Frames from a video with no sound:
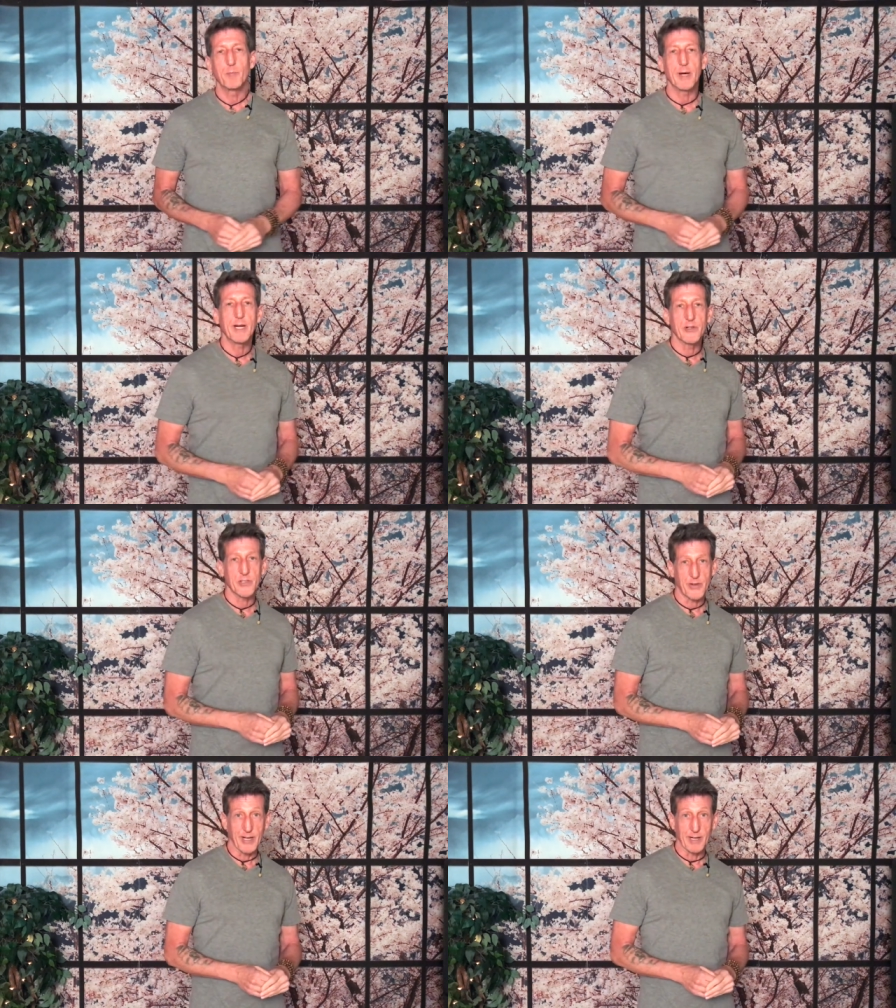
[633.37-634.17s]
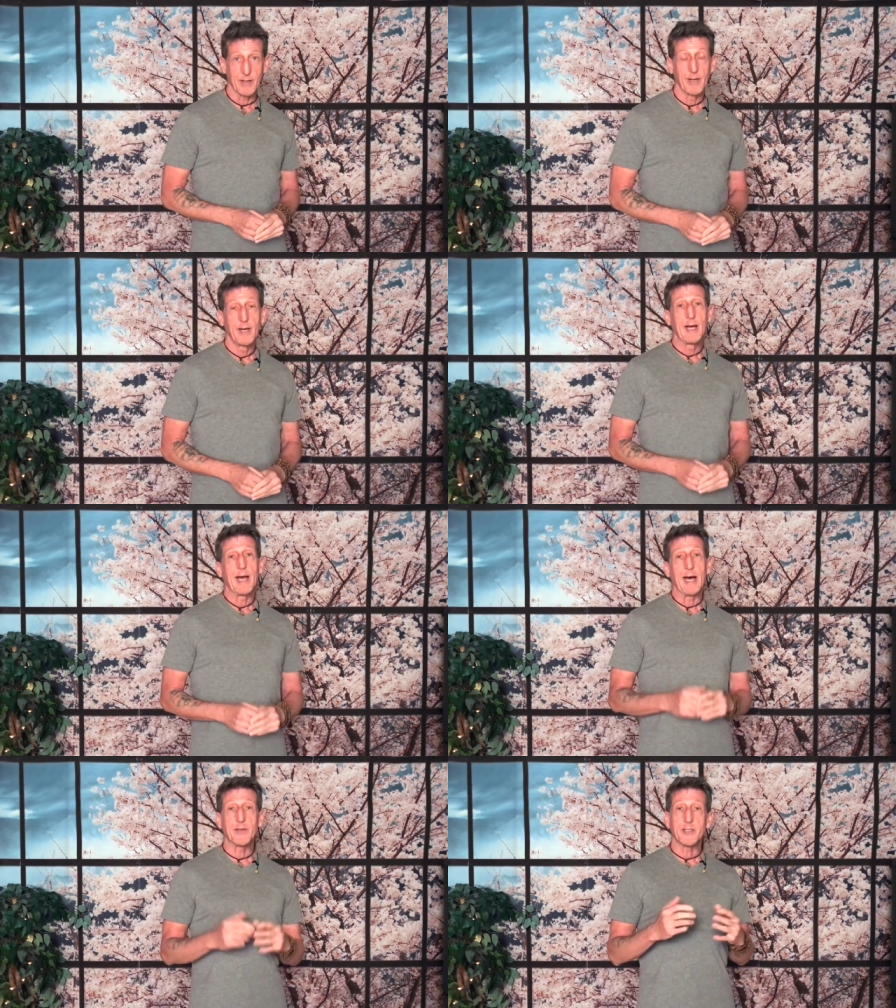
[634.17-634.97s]
But here's the thing
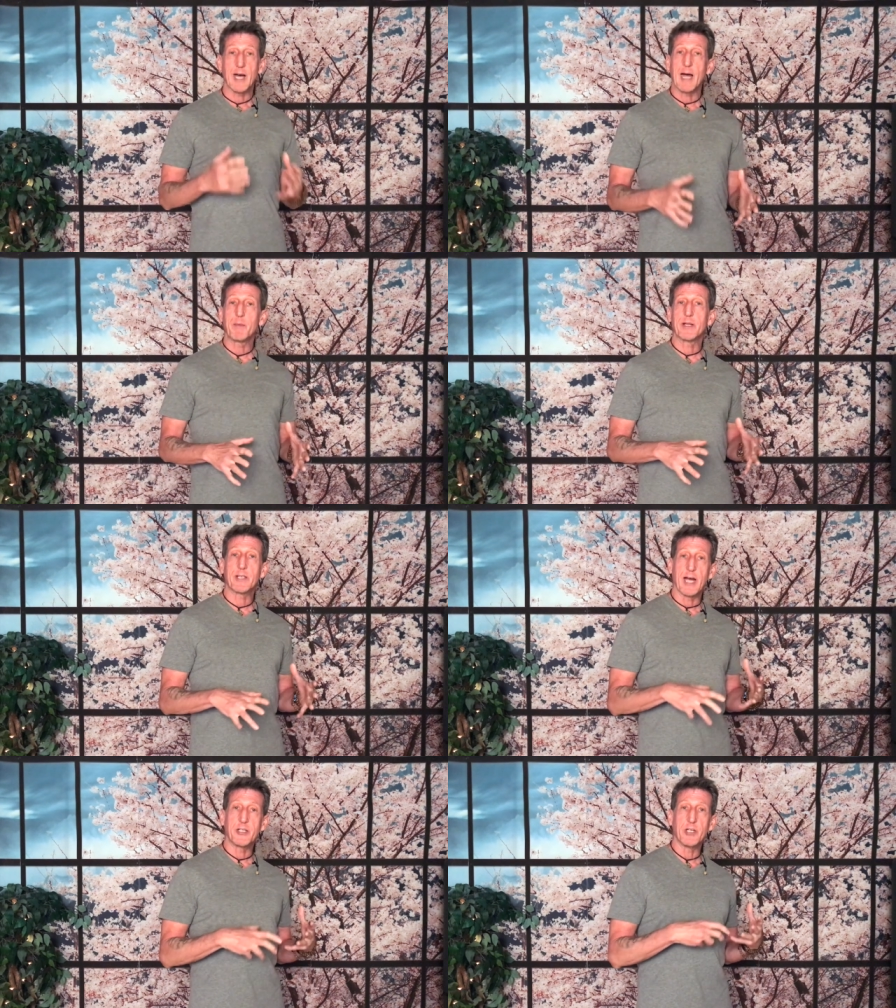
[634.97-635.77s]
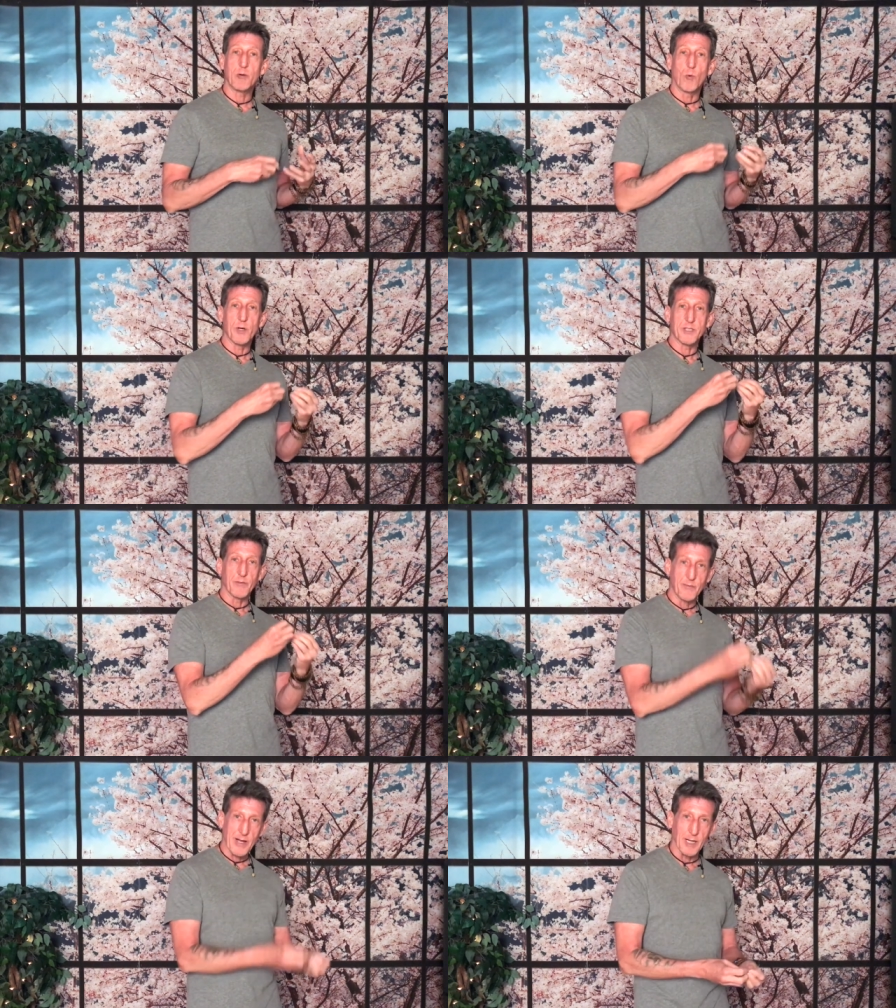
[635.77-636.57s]
at the time that Tai Chi was
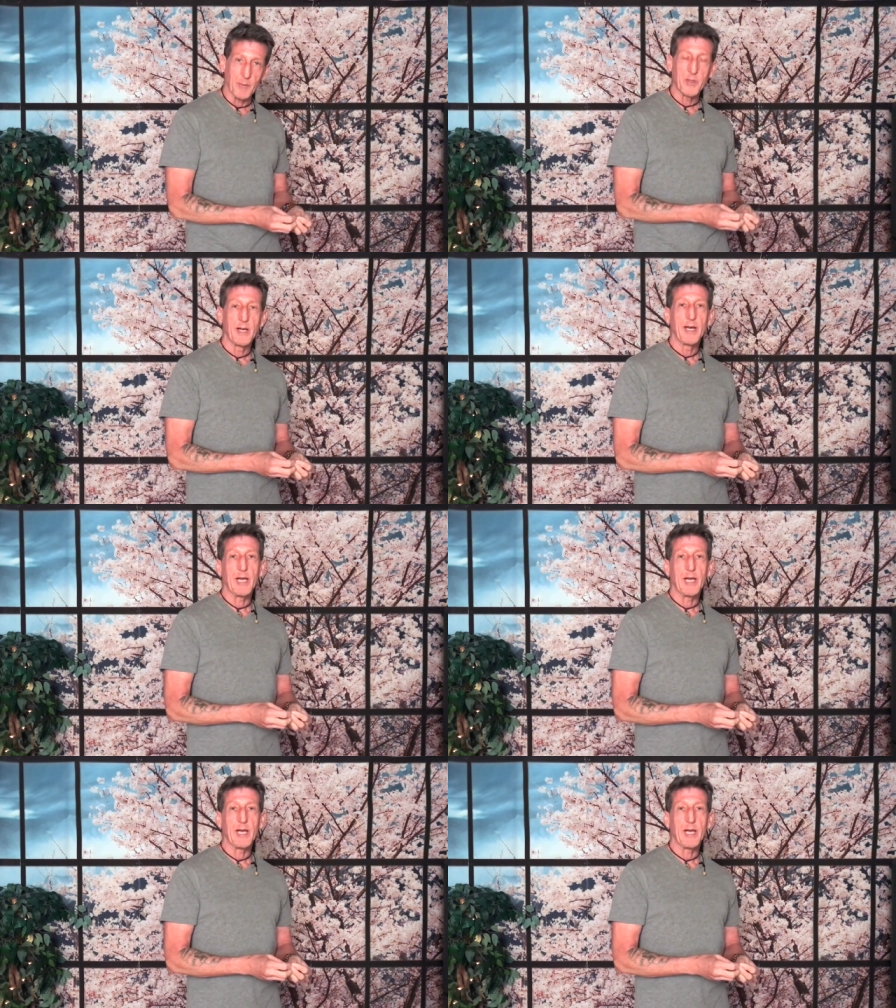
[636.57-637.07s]
developed,